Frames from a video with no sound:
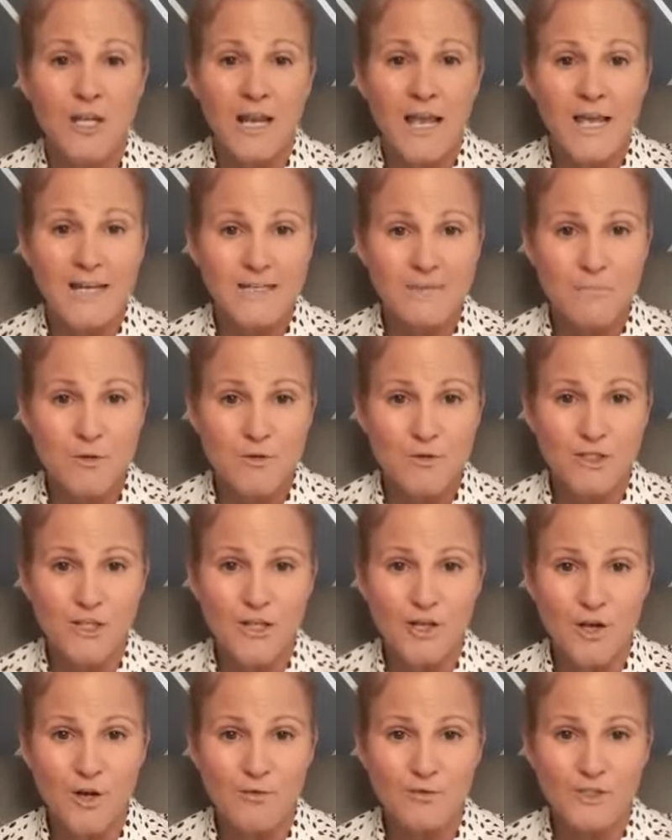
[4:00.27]
and emotional
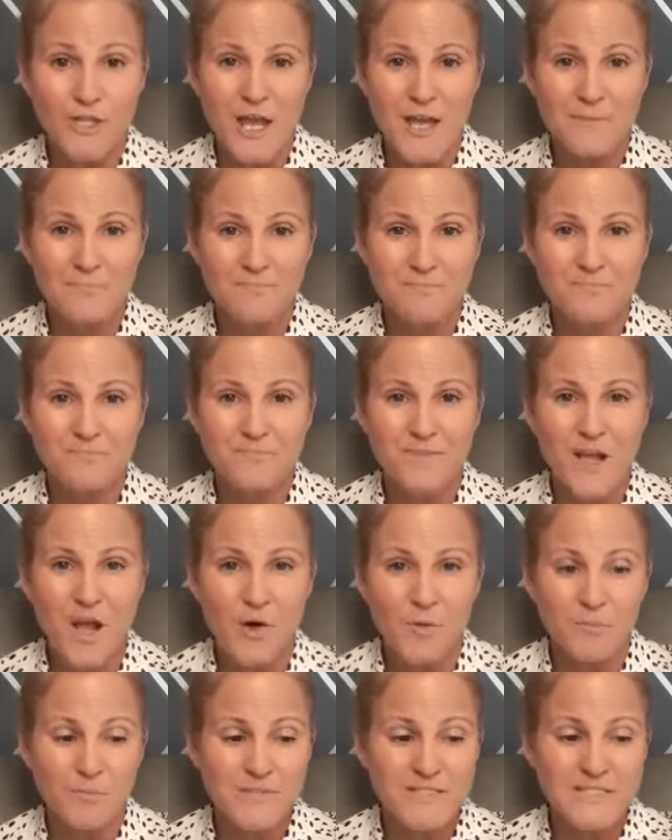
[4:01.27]
coaching.
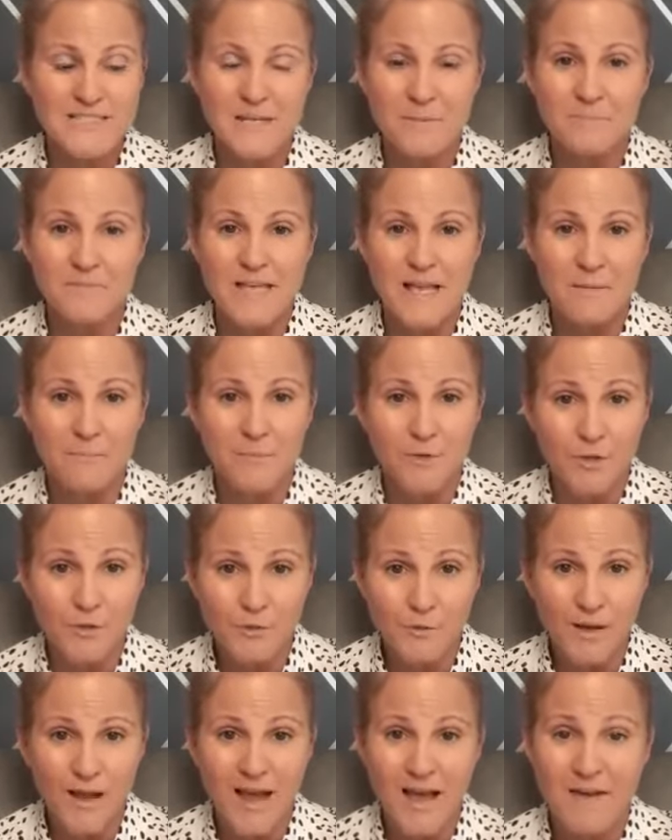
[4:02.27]
Hope these tips help
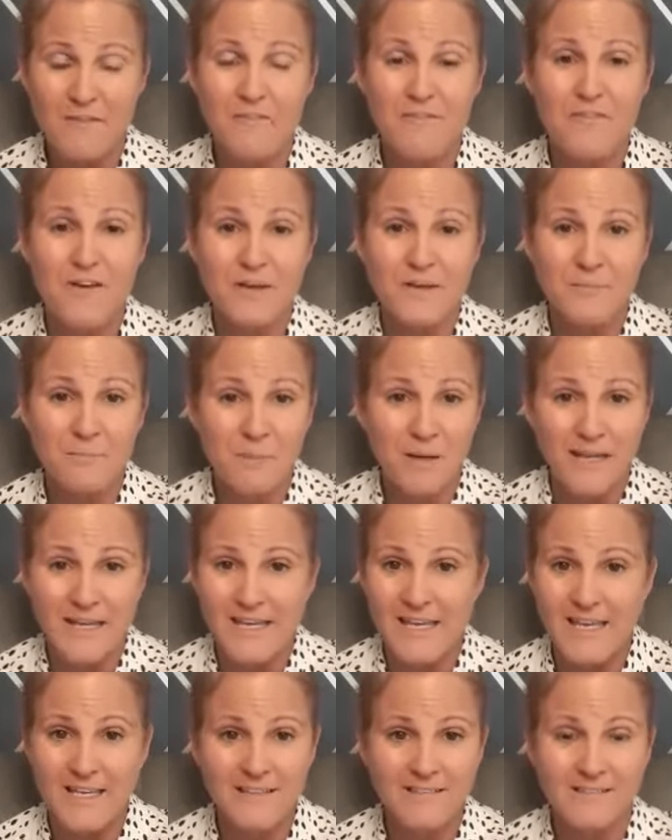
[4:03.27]
you. Have fun
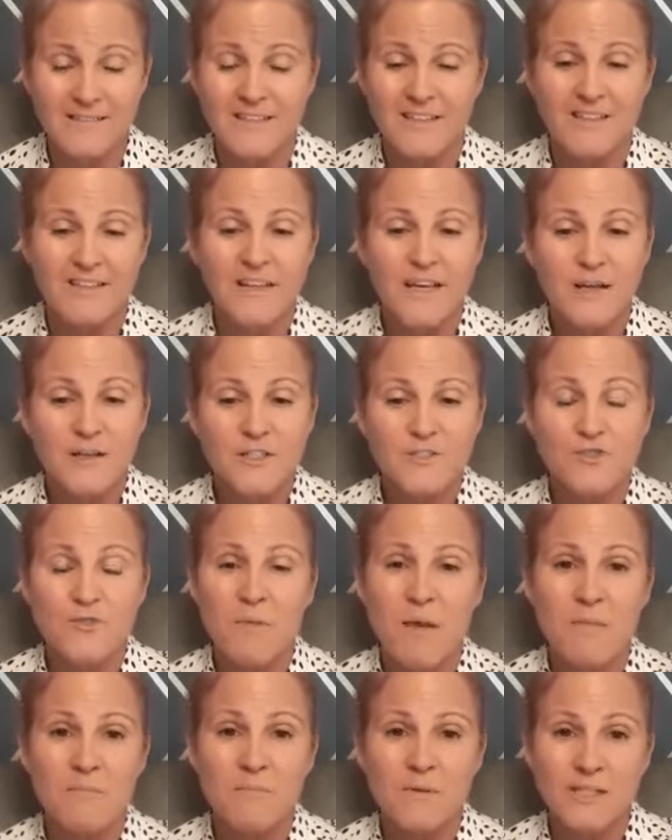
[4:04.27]
playing, because
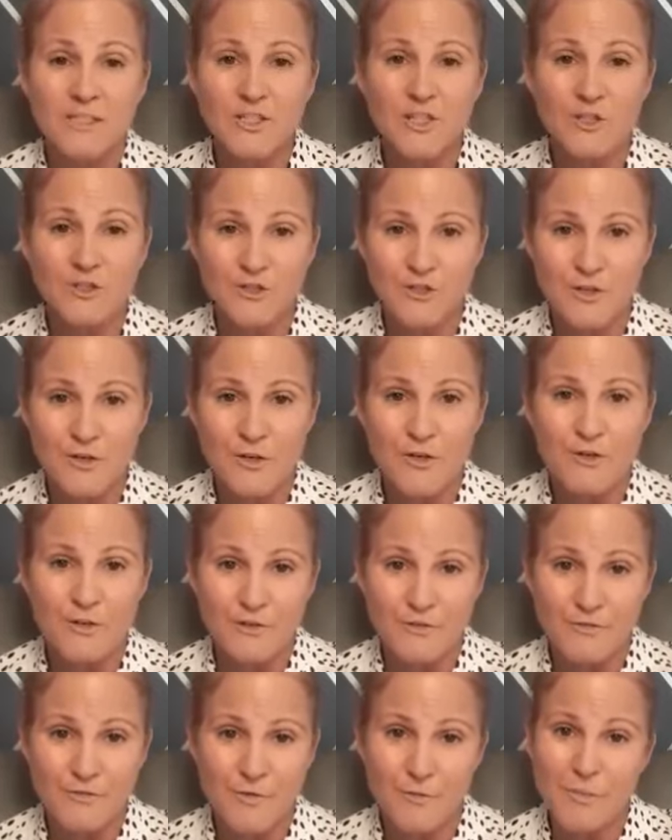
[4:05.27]
remember, children
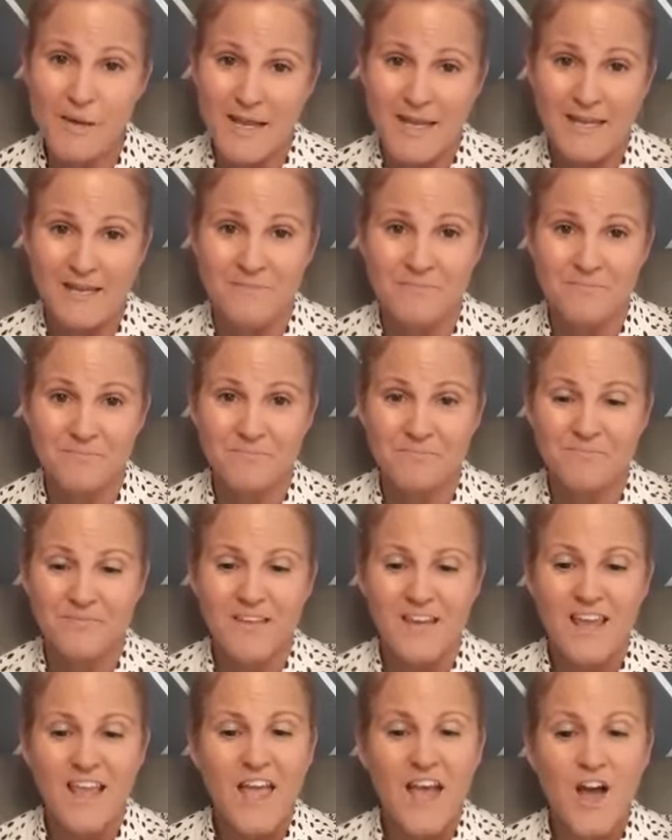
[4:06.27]
learn through play.
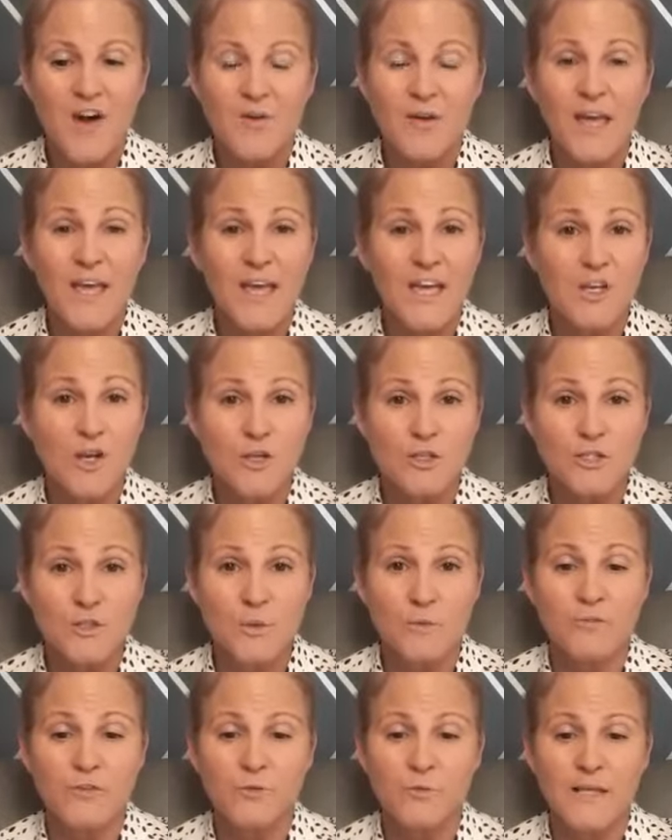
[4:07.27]
Okay, and also
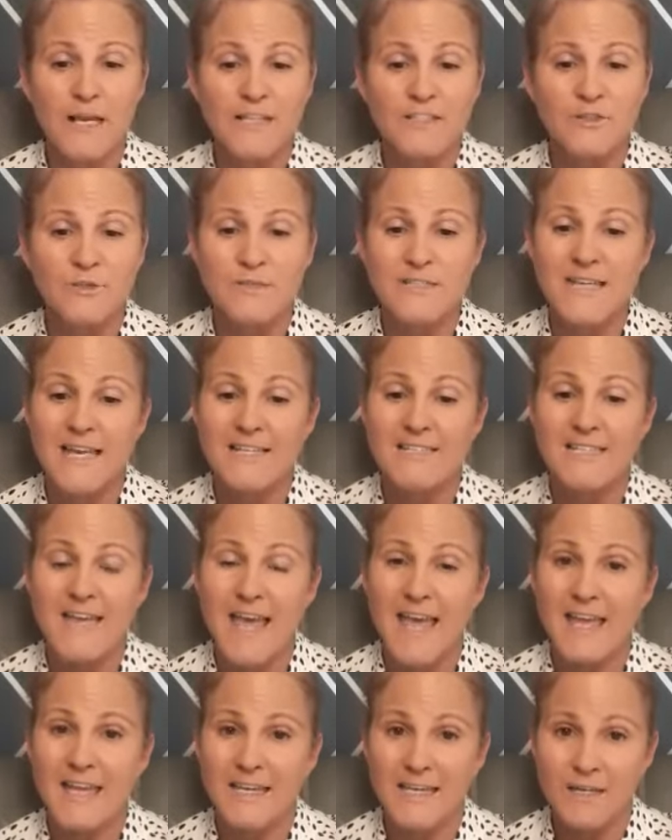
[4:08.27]
if you would like to attend
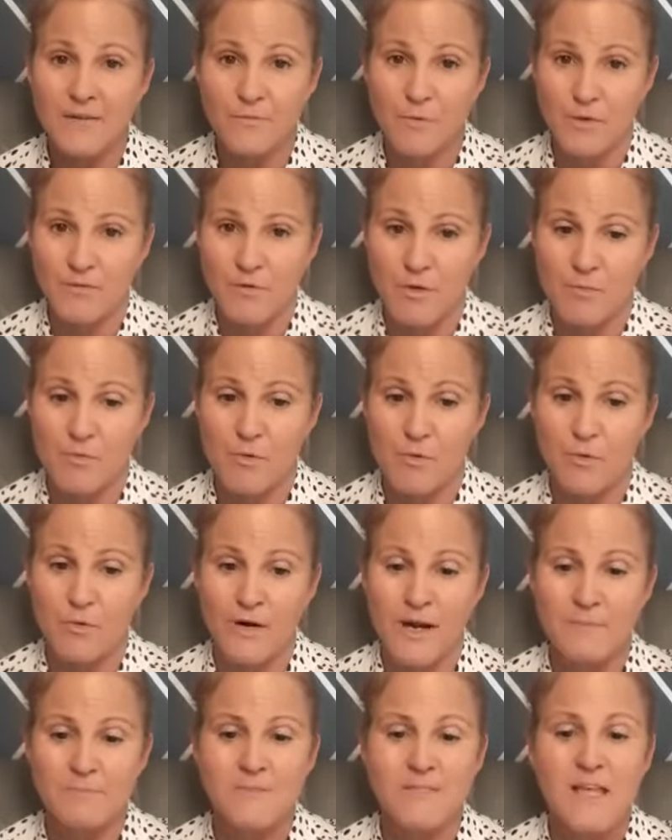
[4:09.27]
any of one of our
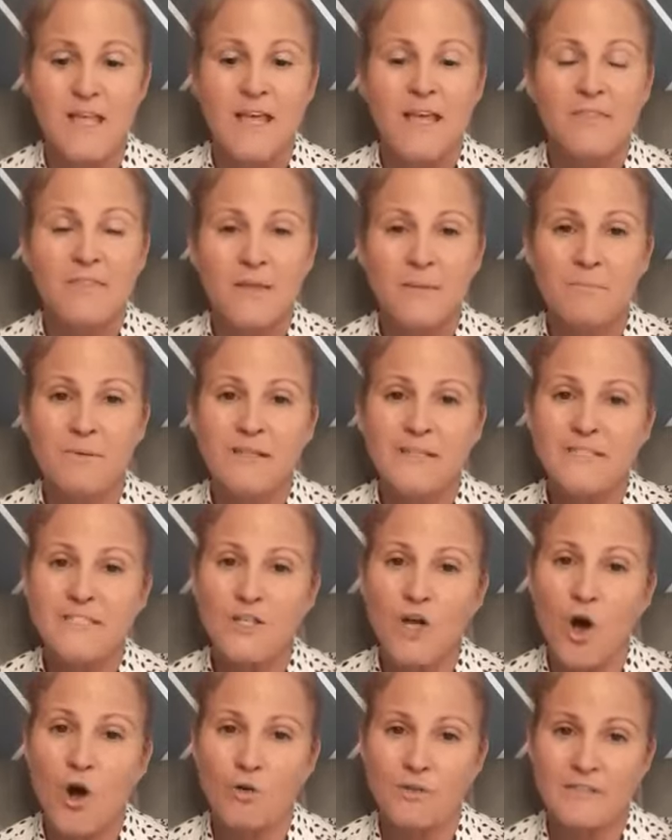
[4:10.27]
programs, then please
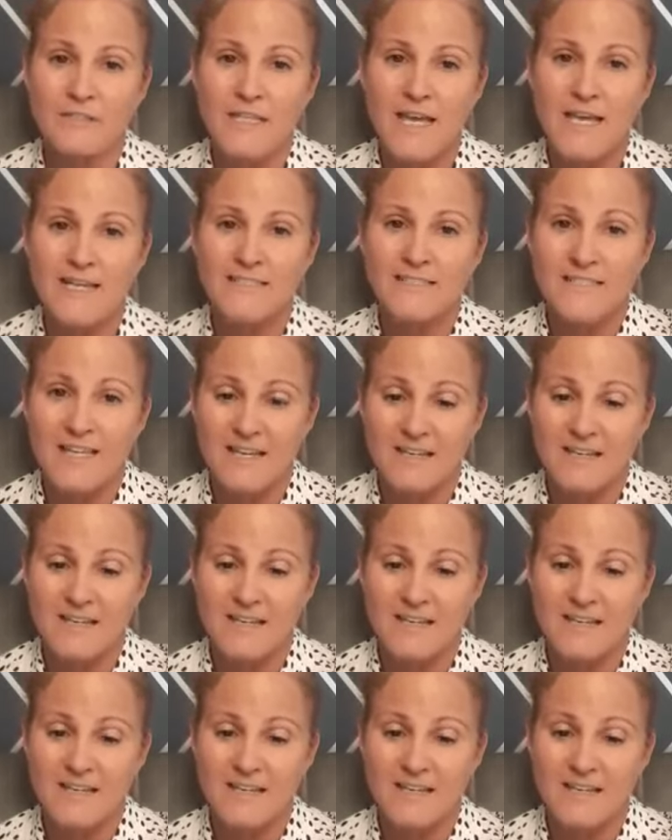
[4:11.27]
contact